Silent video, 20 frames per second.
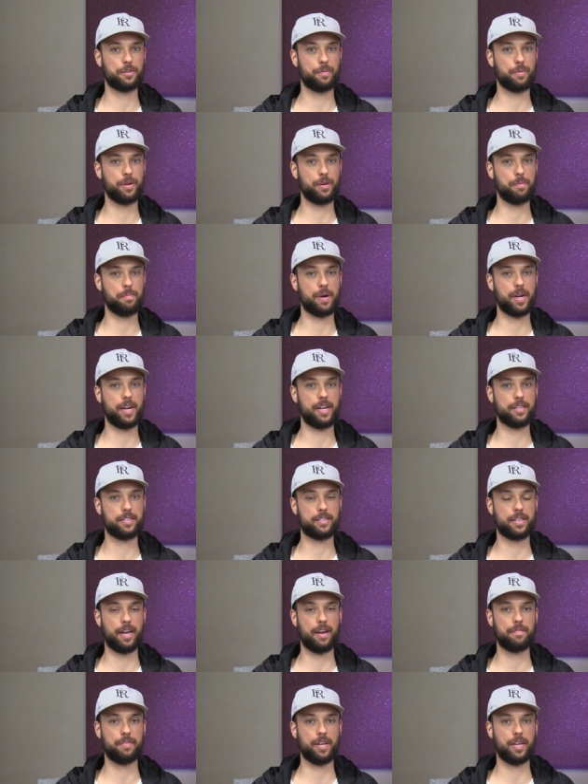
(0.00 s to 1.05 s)
so we do Monday
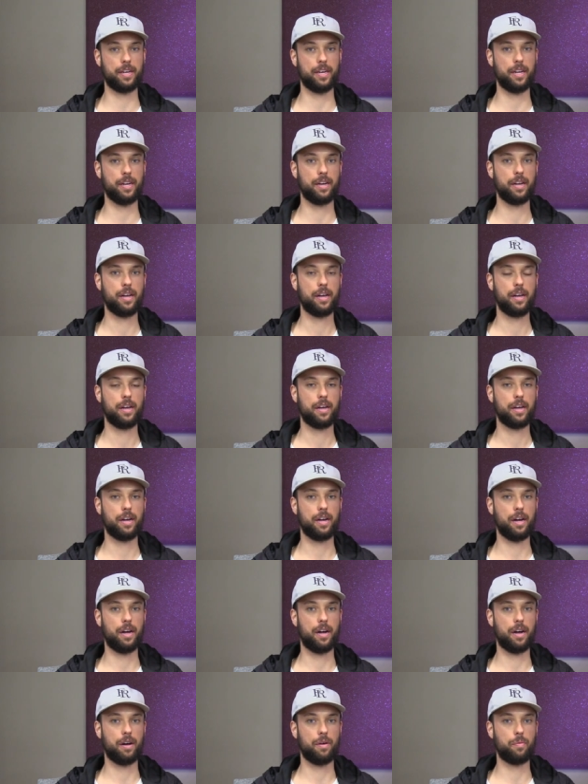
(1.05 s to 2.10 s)
seven, and
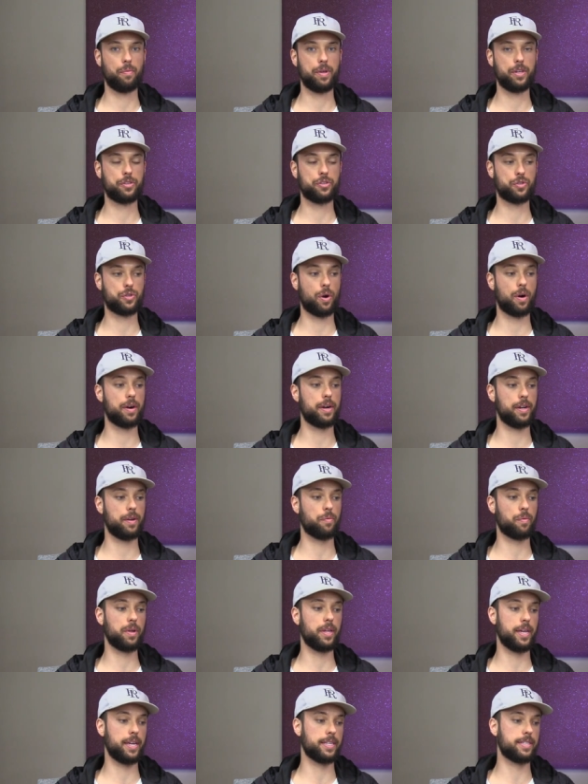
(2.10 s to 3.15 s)
uh, we start it
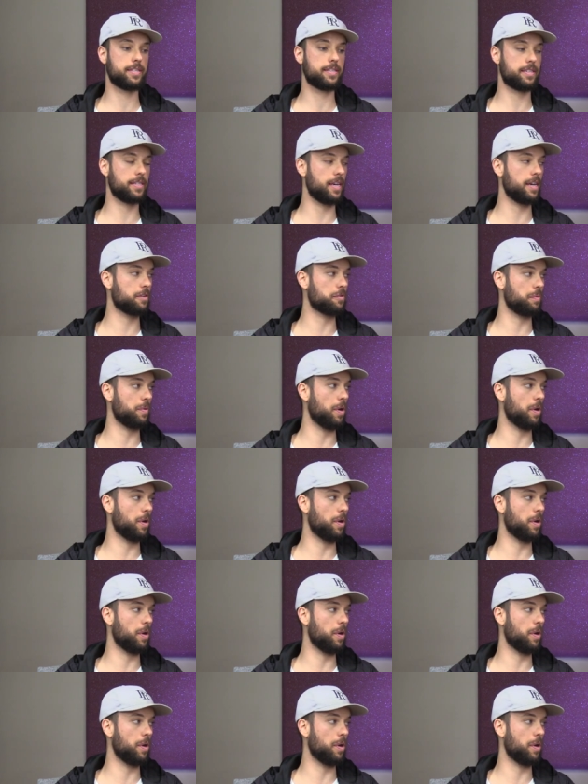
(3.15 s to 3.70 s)
really at six.